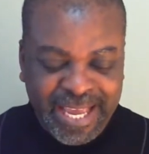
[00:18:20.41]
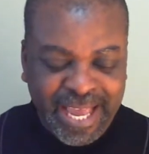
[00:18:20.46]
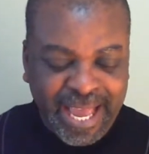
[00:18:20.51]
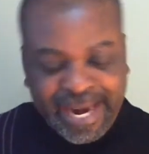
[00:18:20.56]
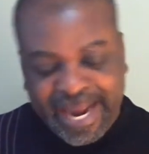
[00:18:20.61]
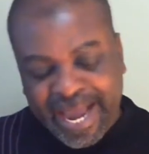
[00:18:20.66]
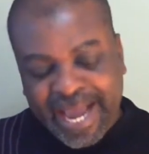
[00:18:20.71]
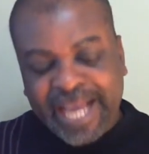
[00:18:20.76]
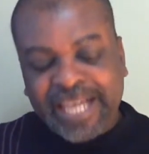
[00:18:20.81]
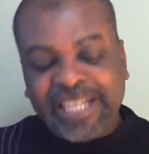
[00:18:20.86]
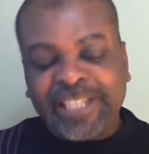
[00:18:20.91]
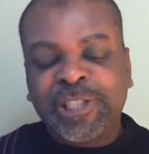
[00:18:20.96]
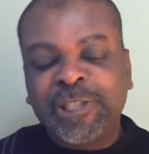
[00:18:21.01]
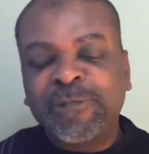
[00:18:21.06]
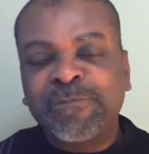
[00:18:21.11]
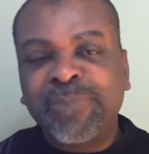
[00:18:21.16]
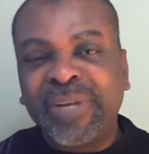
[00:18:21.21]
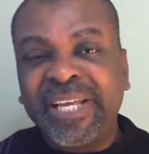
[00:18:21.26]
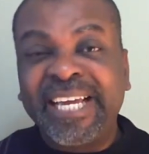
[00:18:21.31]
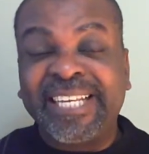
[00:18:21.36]
And I
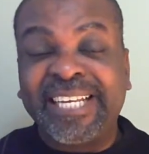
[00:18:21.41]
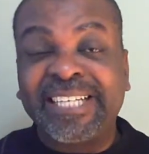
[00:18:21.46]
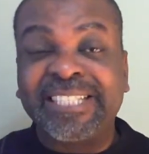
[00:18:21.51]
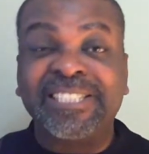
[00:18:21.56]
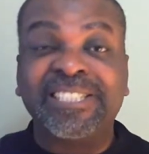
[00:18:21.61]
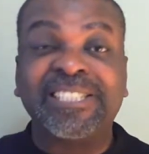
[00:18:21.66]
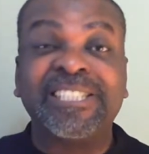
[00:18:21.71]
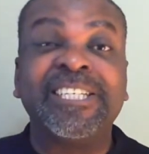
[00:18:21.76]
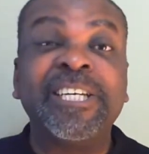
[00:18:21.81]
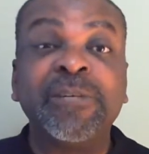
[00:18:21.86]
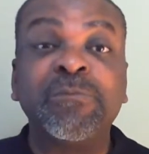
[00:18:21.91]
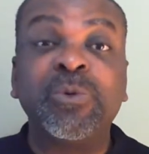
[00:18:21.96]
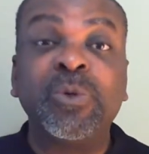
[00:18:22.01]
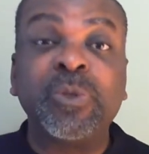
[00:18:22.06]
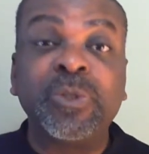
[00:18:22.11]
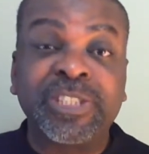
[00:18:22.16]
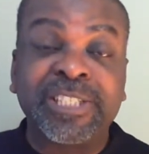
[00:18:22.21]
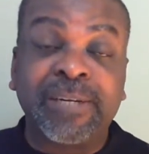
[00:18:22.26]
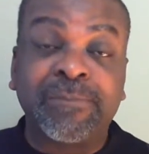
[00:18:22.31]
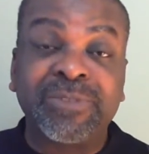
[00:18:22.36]
explained that is in
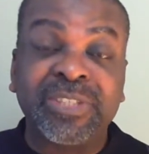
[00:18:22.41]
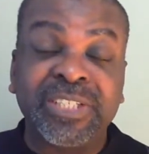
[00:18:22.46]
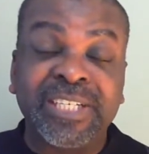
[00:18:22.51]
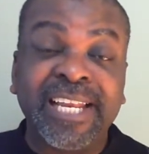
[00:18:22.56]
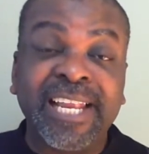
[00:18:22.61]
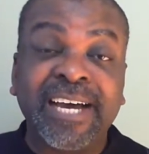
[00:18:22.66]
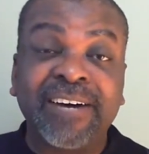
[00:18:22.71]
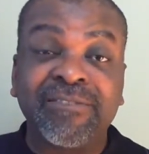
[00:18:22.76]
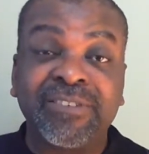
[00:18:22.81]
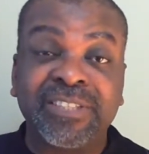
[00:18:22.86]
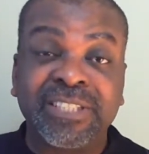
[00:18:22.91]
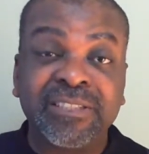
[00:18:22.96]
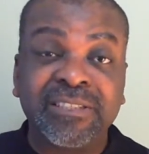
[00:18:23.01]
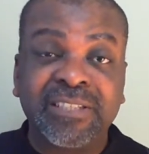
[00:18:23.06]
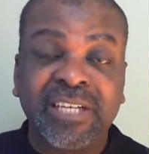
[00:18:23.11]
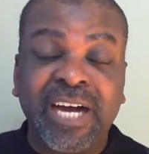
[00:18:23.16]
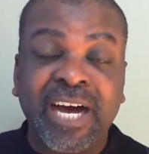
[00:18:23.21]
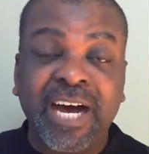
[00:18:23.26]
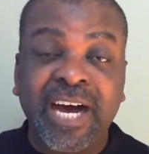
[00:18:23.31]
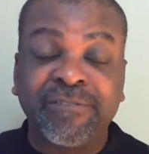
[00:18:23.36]
Hebrews chapter 11
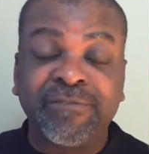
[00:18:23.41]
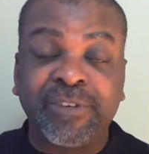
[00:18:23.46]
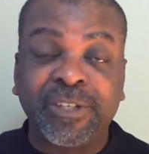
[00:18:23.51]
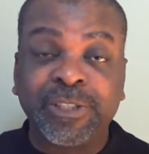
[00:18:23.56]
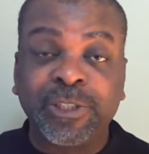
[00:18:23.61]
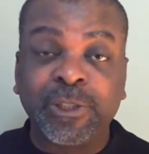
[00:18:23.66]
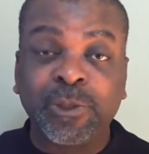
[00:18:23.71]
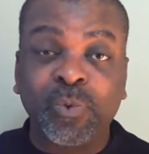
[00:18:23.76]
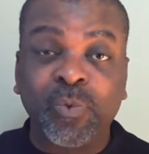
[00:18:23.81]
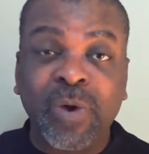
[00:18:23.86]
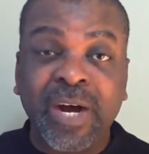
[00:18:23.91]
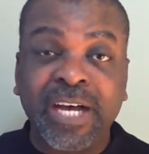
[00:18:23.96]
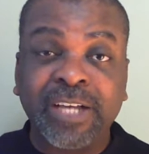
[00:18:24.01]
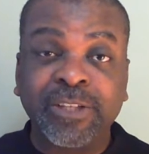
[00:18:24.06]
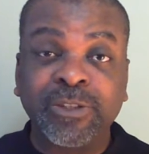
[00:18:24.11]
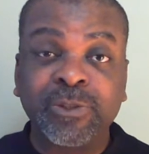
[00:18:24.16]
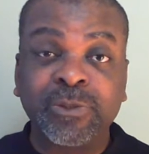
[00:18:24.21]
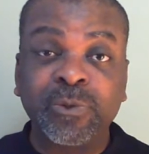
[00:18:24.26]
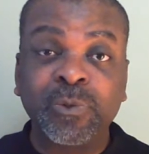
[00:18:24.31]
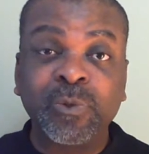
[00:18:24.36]
and verses
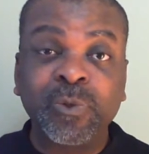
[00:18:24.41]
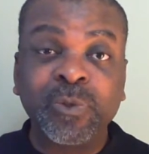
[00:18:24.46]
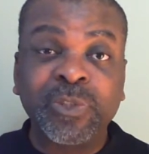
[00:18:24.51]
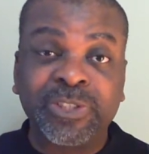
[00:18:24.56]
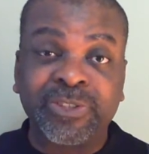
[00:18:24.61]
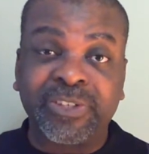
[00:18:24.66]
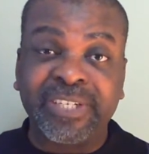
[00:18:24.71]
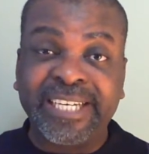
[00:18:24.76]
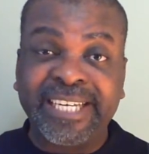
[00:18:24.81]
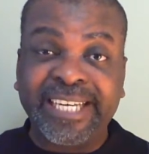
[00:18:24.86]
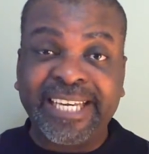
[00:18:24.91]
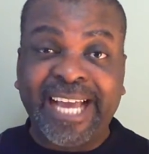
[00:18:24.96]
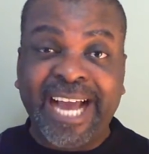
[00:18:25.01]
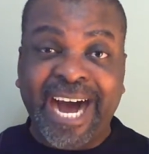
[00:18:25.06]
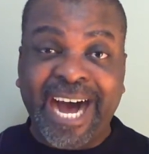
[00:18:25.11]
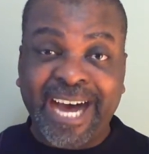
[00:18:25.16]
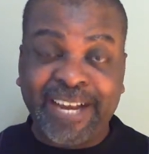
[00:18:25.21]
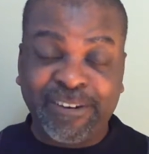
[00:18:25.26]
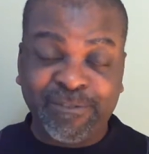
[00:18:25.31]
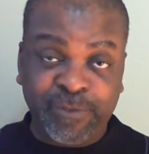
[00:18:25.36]
1 through
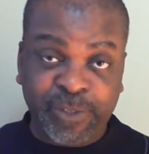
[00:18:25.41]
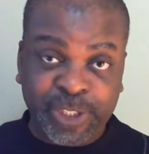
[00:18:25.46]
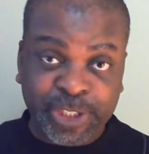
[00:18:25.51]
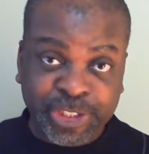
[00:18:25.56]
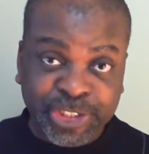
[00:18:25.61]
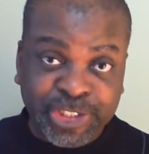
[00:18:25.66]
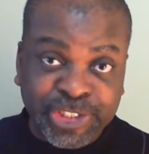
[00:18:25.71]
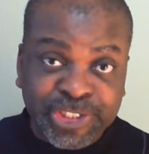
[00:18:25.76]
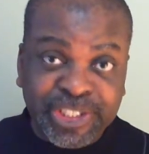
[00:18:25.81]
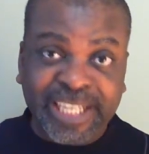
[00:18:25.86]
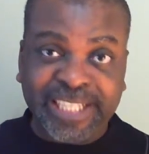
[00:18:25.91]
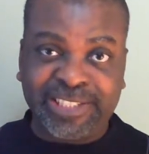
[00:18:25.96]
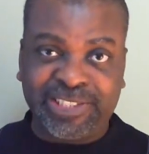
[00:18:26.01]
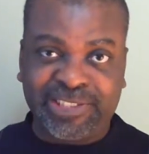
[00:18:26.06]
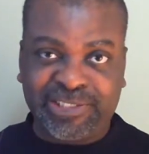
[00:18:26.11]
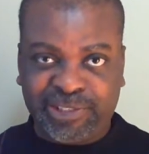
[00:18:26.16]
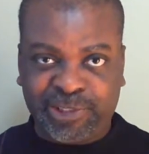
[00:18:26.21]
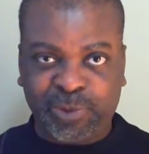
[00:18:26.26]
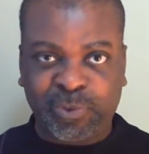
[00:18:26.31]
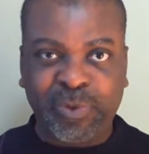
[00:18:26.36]
3 and verse
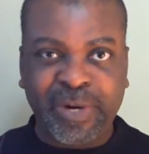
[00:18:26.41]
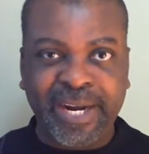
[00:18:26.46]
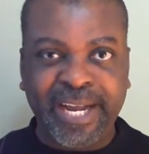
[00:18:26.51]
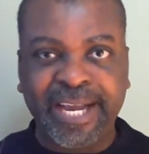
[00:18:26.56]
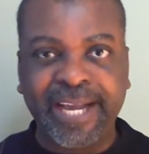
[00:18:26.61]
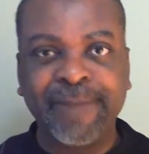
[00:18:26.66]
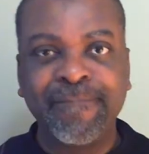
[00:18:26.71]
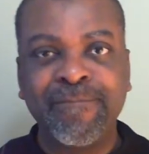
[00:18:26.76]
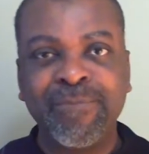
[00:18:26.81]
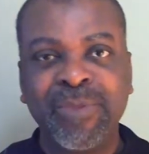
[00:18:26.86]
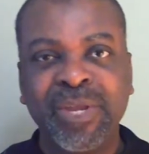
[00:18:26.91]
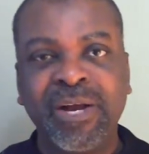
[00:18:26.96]
6 is where